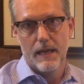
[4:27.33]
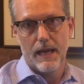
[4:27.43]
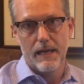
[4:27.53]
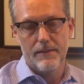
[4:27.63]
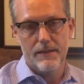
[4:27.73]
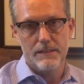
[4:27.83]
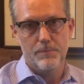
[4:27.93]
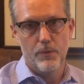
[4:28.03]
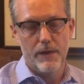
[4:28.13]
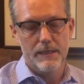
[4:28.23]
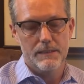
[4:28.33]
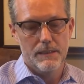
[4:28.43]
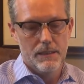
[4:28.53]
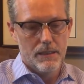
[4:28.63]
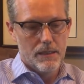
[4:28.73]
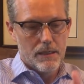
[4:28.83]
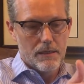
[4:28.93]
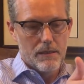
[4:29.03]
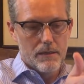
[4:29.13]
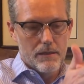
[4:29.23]
And at this point,
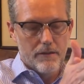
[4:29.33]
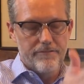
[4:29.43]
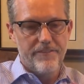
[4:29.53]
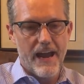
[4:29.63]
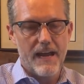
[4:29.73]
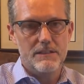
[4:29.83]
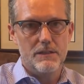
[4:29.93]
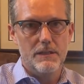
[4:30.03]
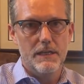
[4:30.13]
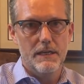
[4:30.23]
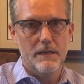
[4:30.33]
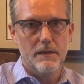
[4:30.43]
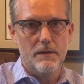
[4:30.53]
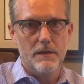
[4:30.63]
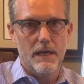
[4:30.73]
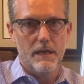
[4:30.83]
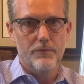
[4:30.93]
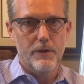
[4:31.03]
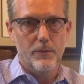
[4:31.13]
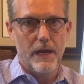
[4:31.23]
the facts are here, and
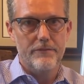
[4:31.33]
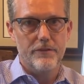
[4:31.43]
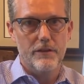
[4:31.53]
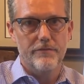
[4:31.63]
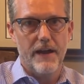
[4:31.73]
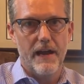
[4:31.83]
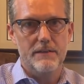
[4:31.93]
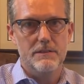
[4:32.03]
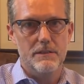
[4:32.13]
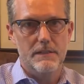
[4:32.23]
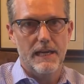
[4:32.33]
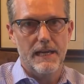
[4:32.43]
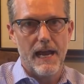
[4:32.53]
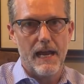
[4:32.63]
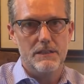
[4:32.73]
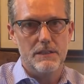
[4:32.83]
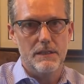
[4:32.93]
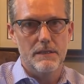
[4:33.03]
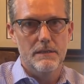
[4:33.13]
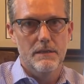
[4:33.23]
if we wait for the facts to take
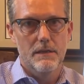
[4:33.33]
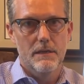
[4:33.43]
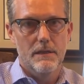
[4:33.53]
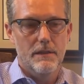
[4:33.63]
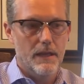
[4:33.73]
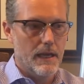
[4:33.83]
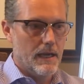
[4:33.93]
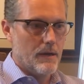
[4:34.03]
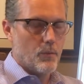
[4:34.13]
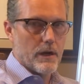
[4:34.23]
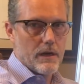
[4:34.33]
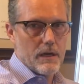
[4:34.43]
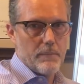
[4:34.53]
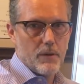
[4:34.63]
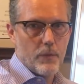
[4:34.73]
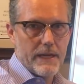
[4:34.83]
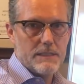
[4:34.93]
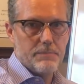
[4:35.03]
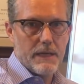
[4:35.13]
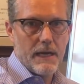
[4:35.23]
action, then we're going to be
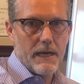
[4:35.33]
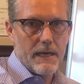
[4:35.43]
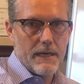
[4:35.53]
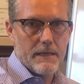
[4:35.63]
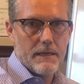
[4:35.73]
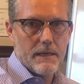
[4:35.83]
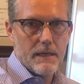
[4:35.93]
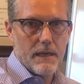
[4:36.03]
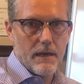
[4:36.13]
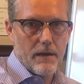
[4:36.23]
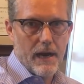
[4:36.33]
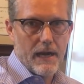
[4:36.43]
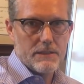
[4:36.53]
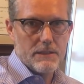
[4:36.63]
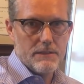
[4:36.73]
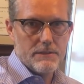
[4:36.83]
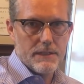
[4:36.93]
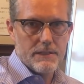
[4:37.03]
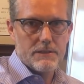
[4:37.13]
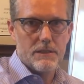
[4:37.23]
weeks behind in our actions,
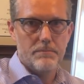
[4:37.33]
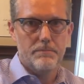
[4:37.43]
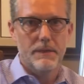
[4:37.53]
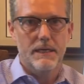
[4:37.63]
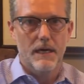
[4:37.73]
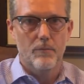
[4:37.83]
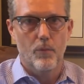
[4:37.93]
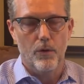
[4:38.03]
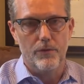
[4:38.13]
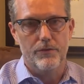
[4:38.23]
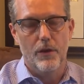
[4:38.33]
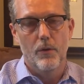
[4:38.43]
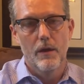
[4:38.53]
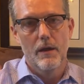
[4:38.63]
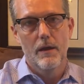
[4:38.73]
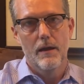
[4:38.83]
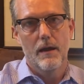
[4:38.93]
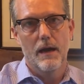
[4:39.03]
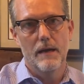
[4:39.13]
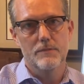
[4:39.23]
and this could become worse. So
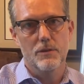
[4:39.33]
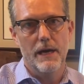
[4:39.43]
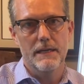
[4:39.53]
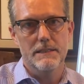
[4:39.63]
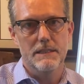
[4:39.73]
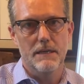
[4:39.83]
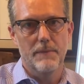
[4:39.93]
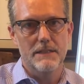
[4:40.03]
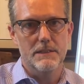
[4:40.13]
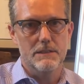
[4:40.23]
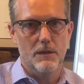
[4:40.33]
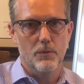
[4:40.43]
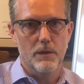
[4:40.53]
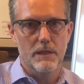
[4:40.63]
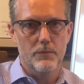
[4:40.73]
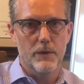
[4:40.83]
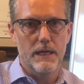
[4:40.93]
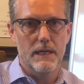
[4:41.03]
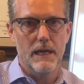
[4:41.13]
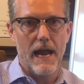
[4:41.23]
I'm trying to send a message that we
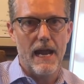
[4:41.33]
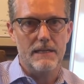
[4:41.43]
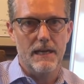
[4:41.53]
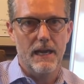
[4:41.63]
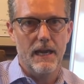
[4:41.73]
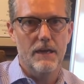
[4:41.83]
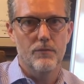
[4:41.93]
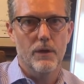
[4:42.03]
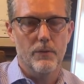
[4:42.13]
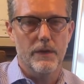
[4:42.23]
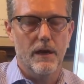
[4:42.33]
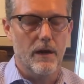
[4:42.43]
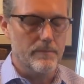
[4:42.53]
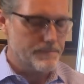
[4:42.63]
need to act ahead of where we are.